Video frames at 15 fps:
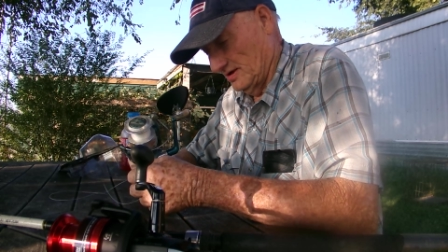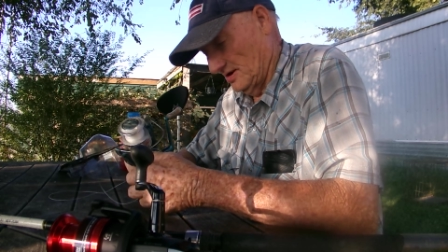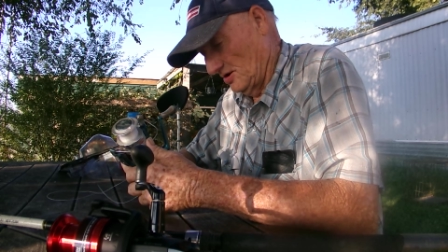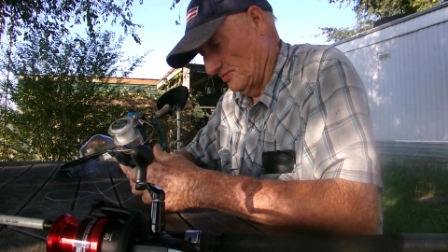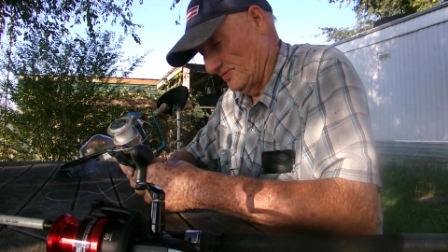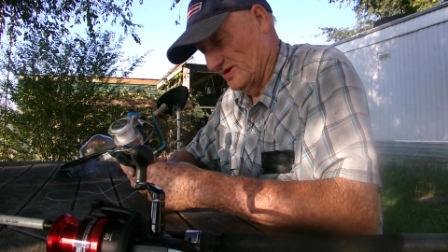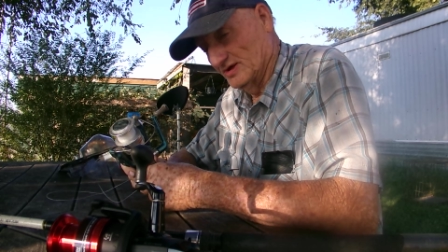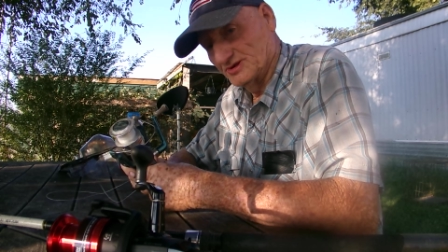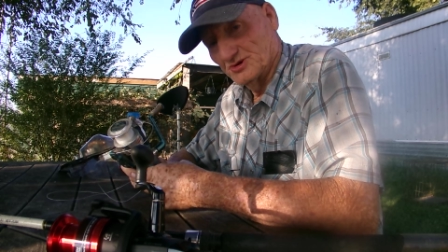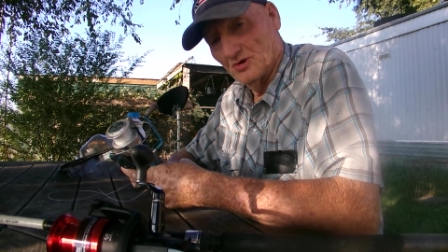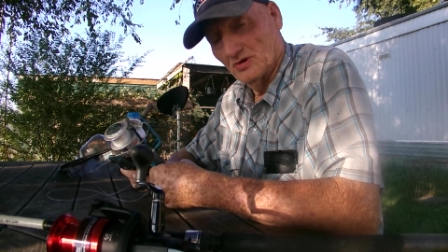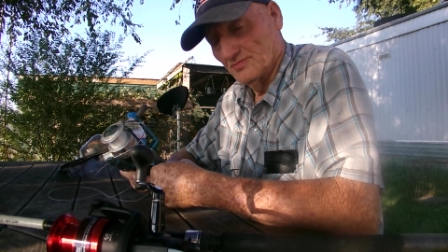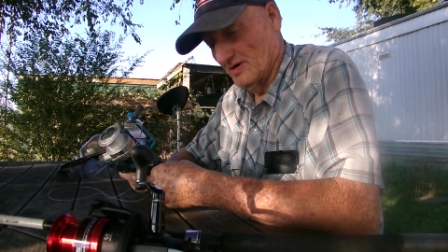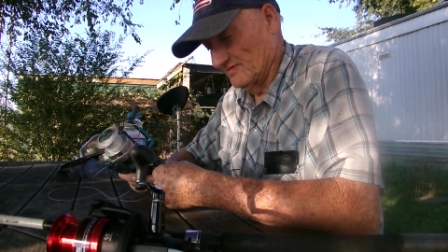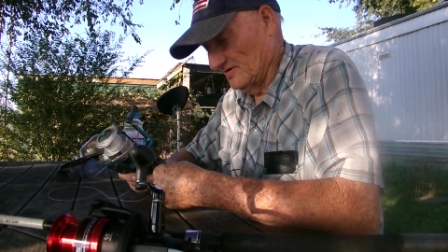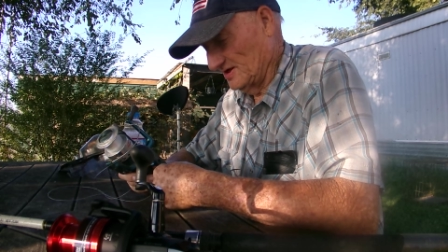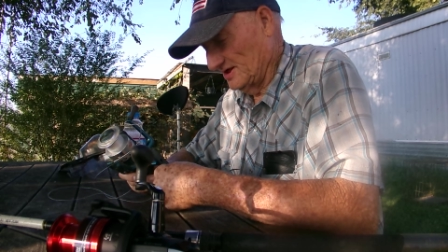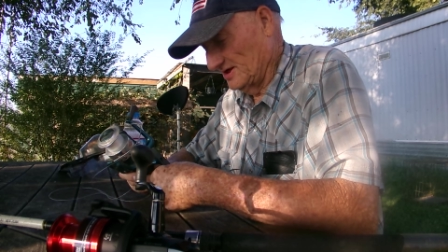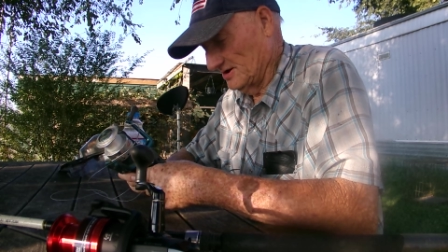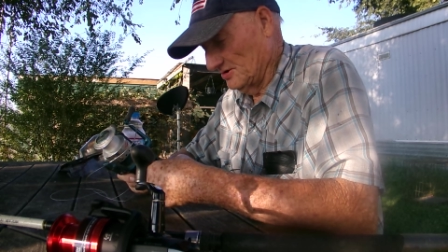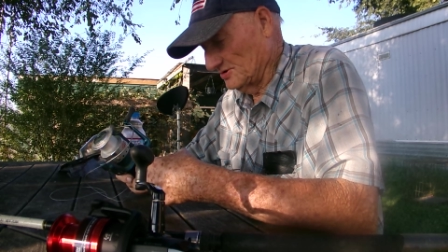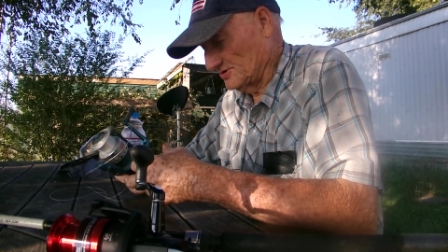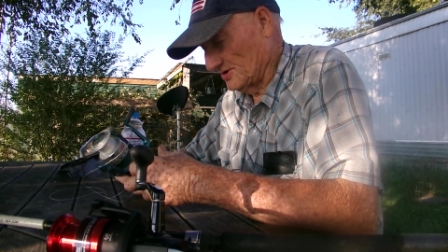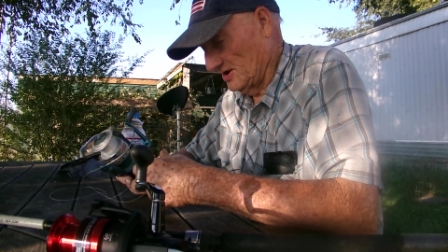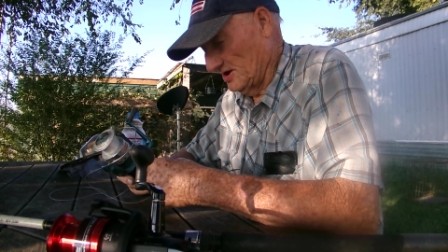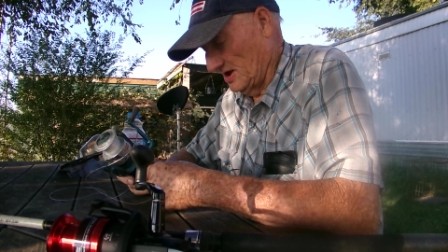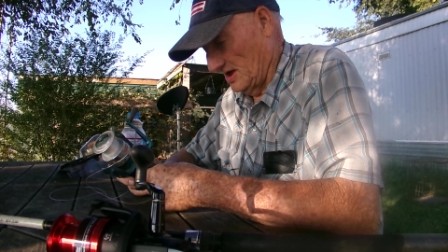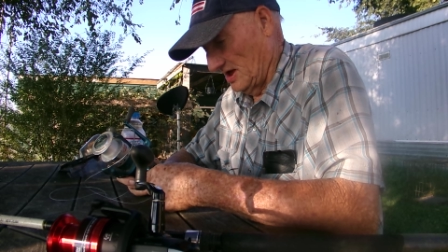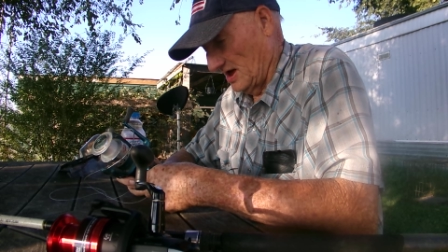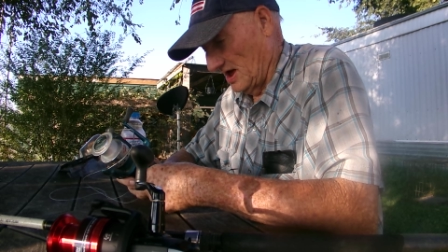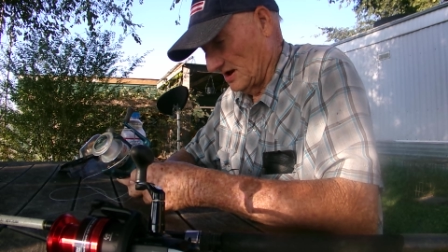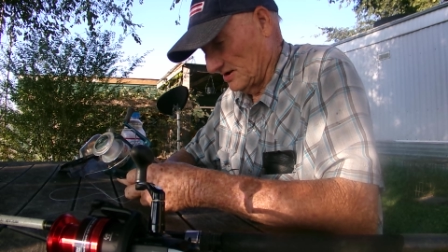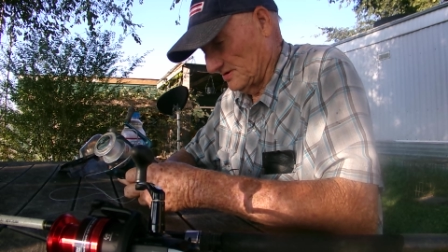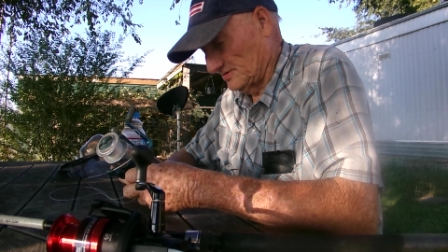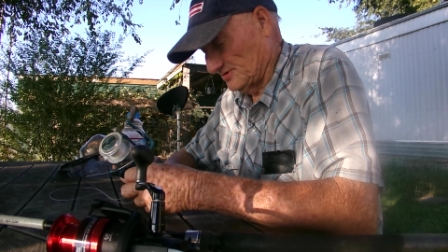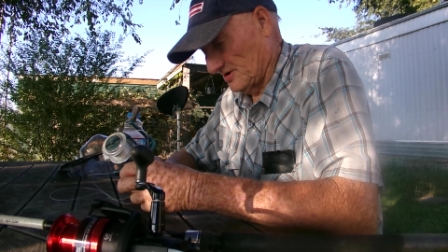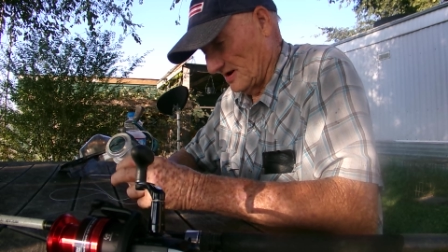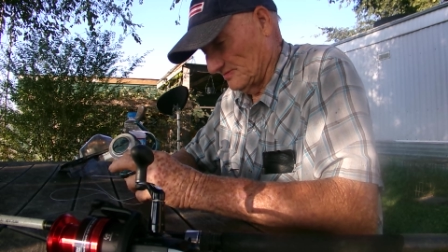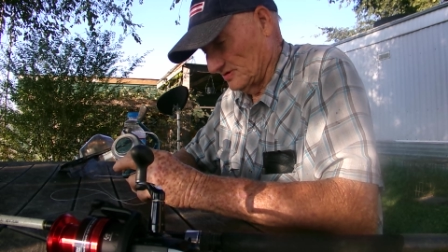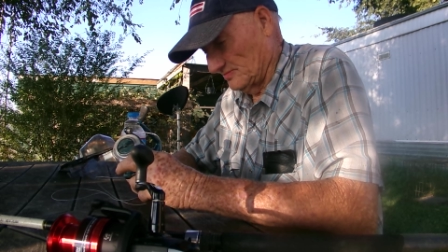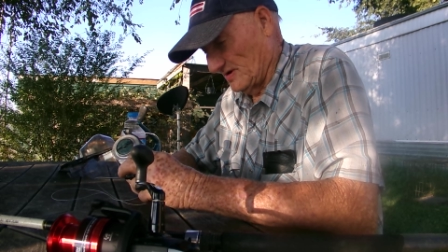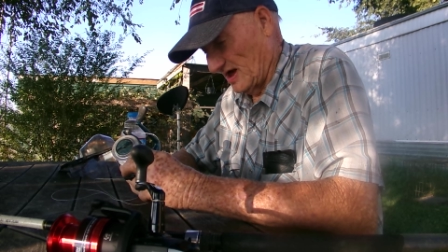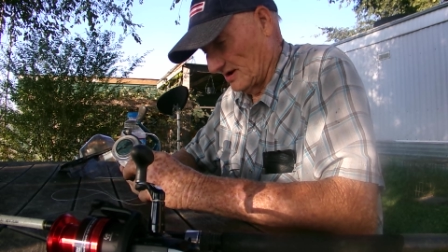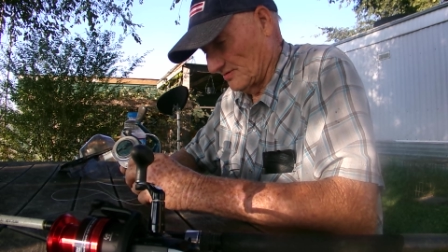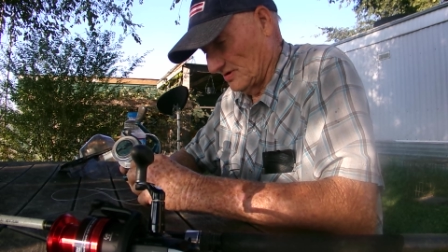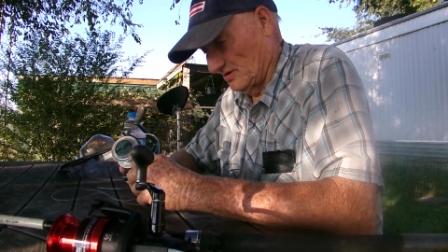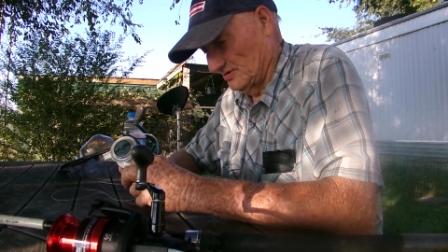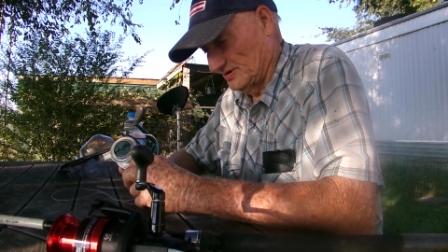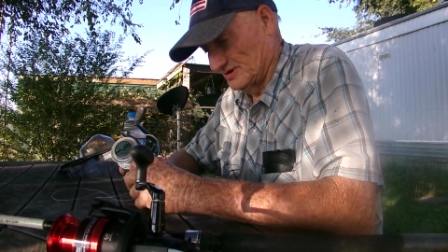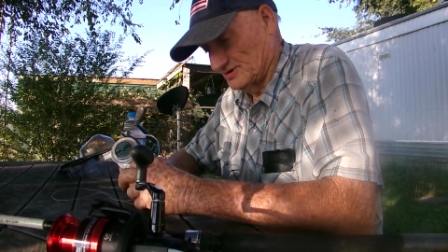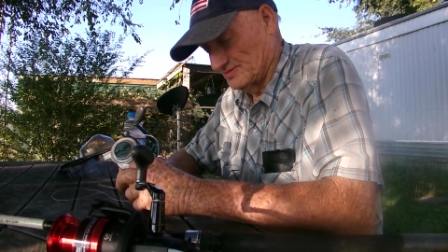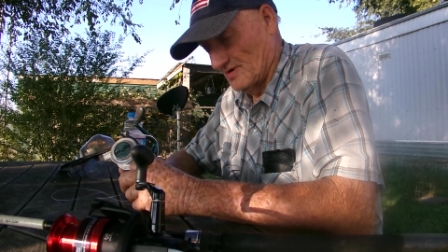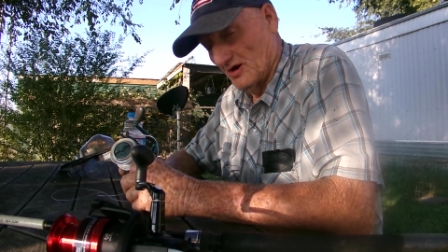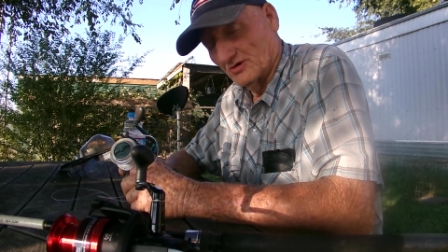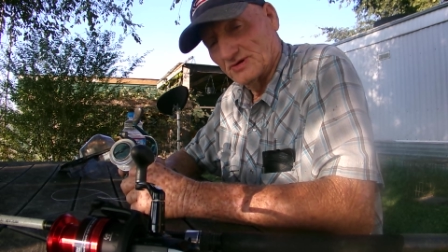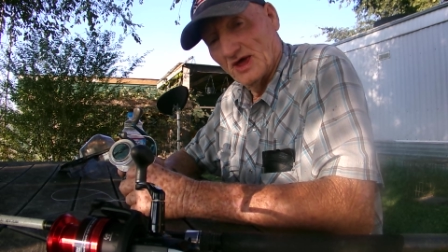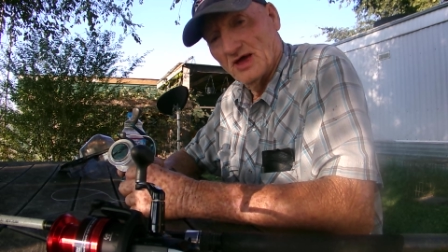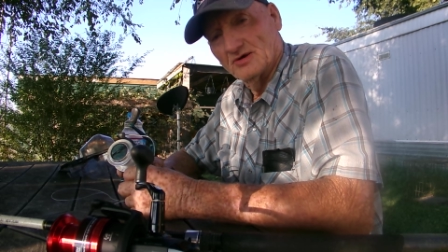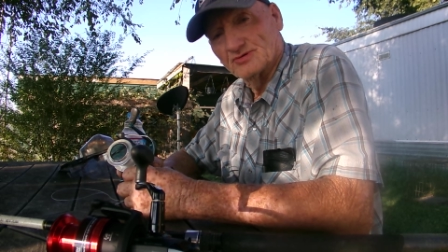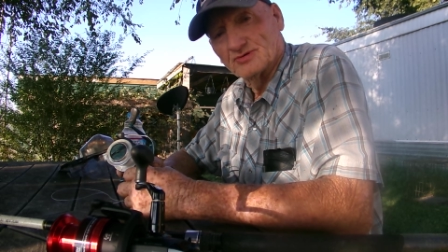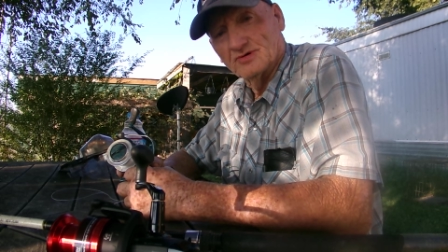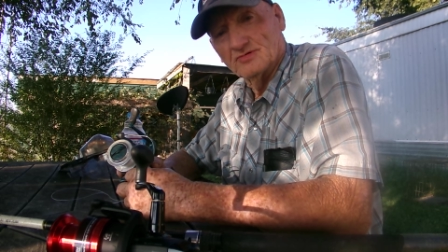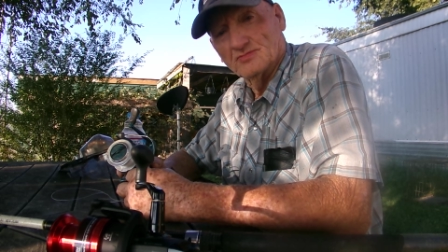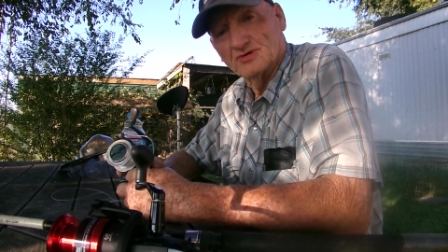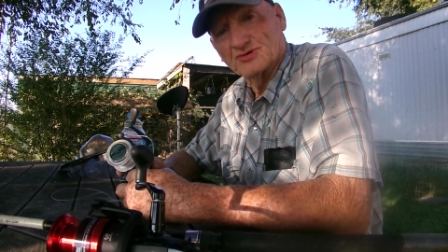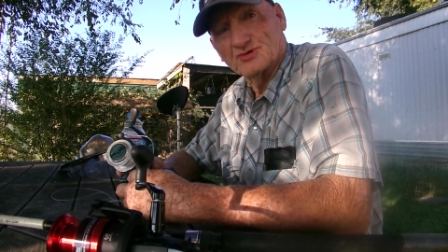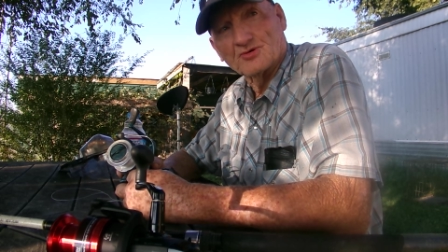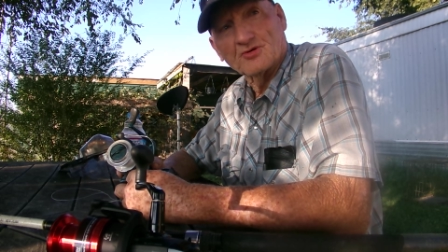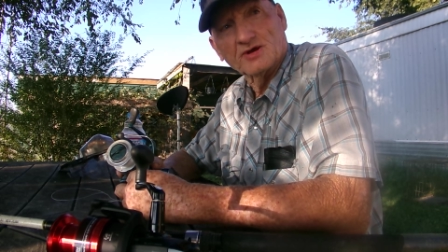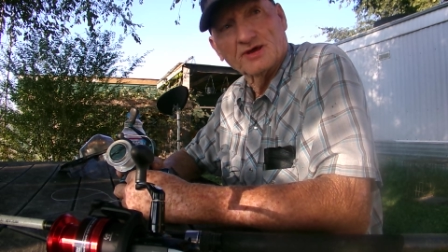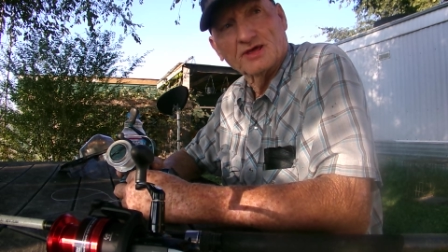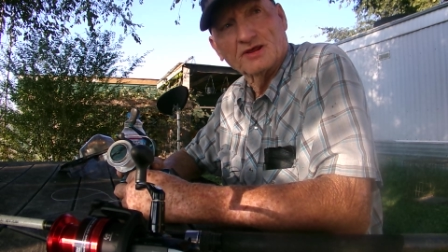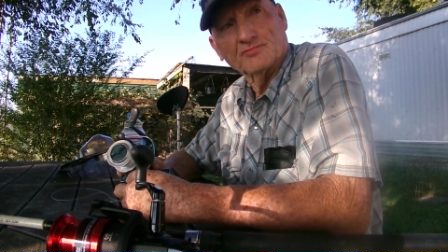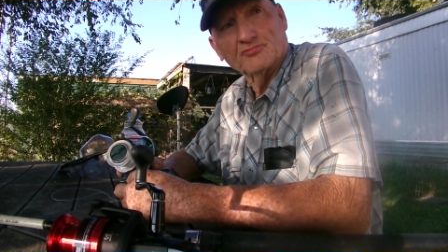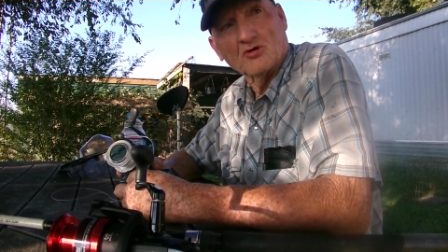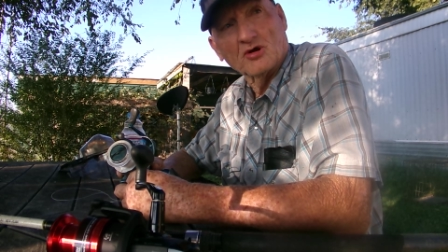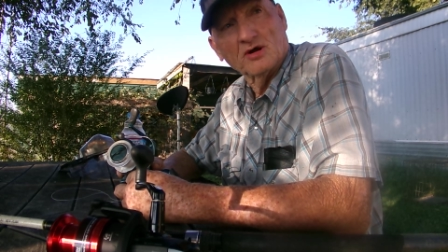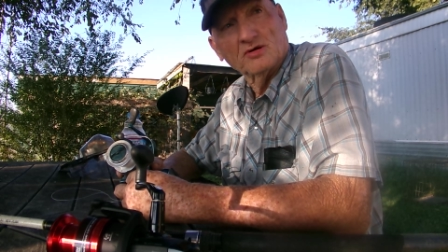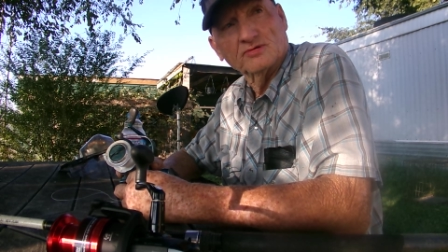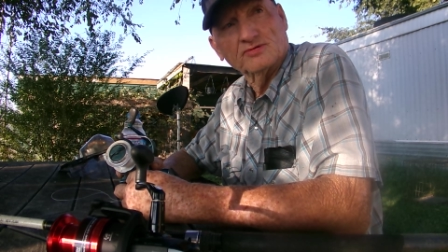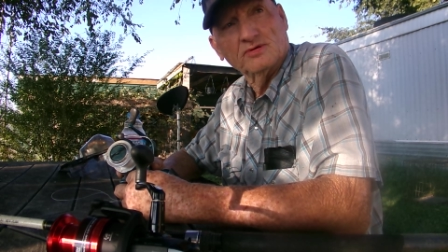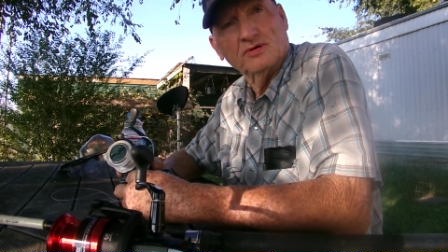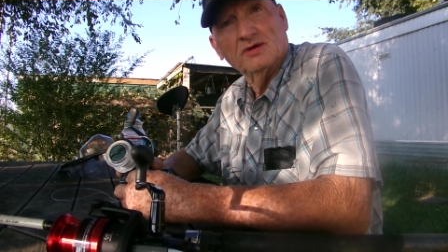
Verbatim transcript: Hope you enjoyed my videos. I travel the back roads in small towns of Missouri and abroad.